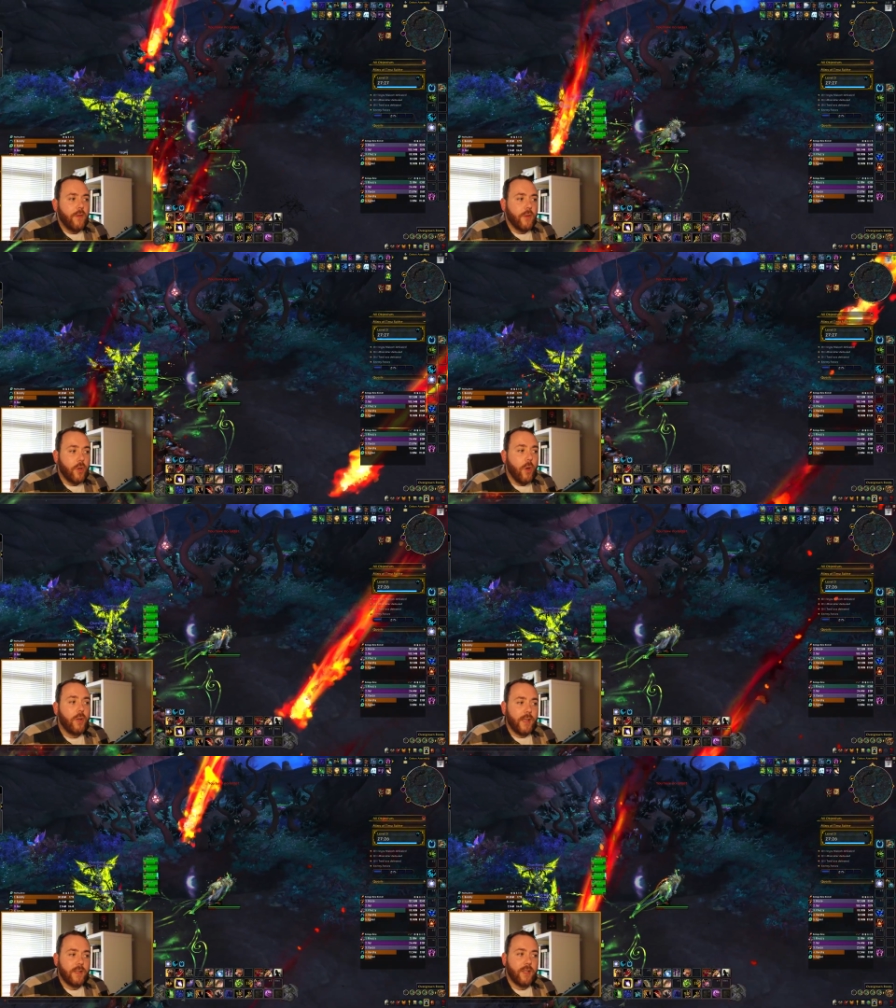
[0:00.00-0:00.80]
the goal
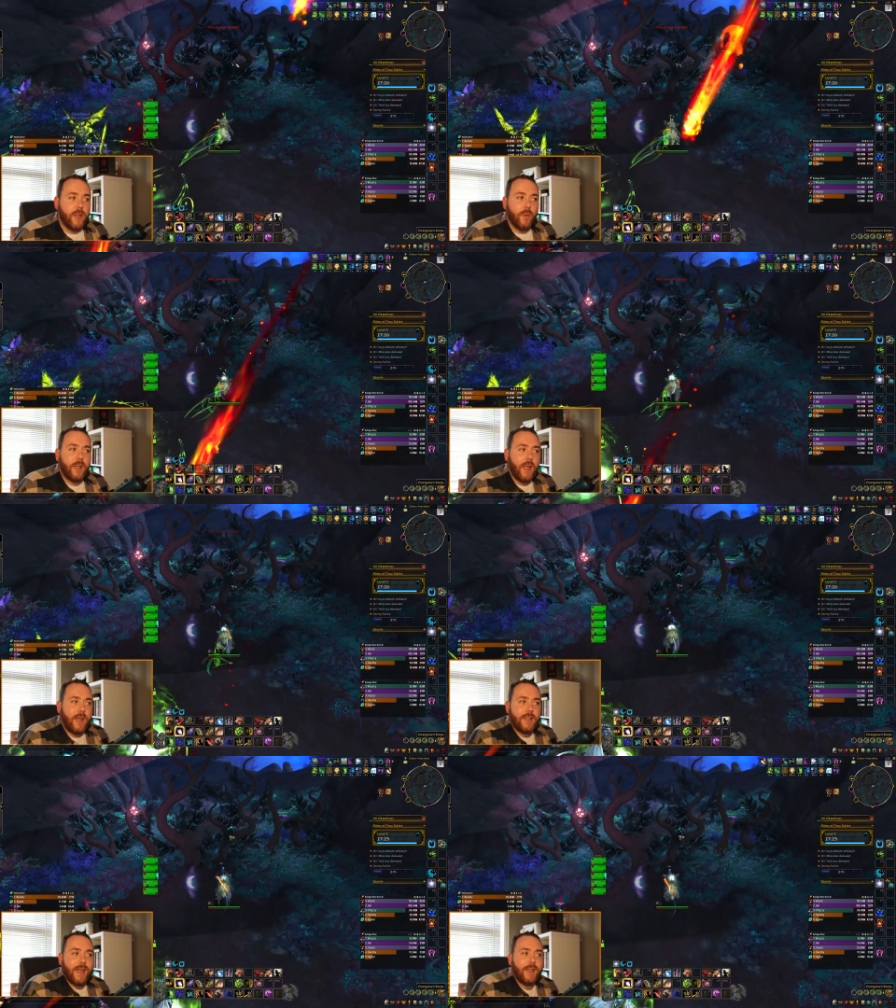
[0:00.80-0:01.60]
is that you want to get
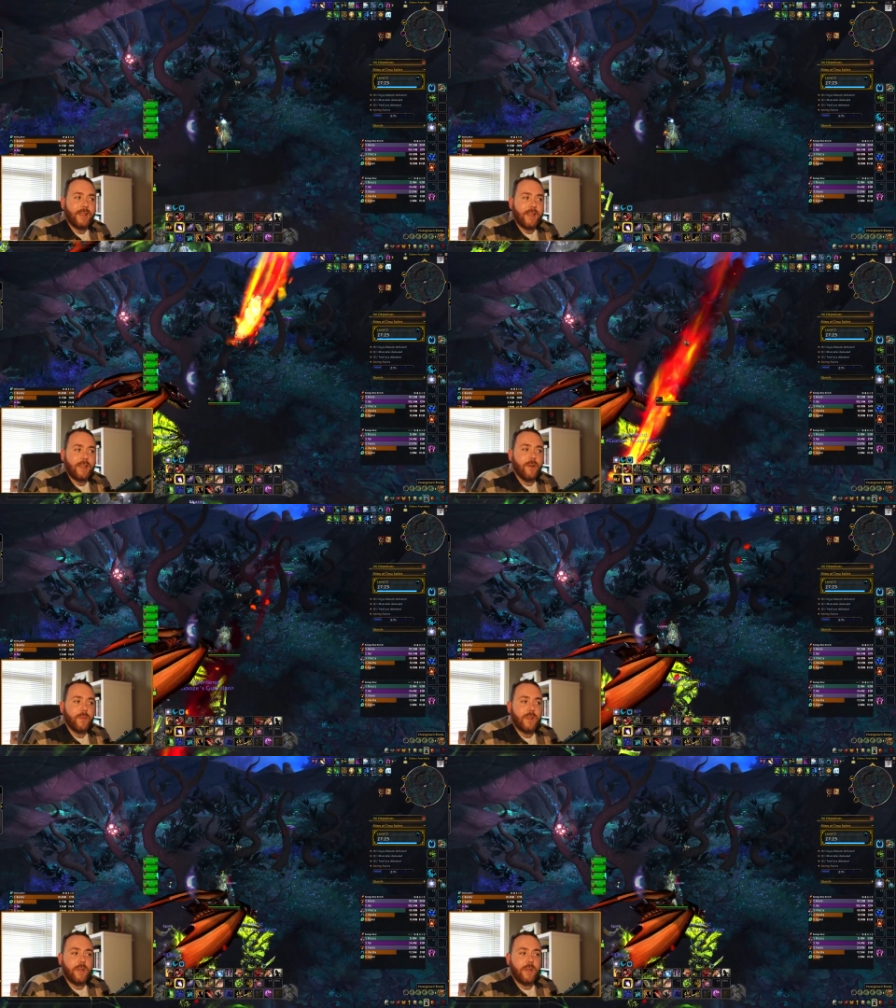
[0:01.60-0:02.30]
your talent systems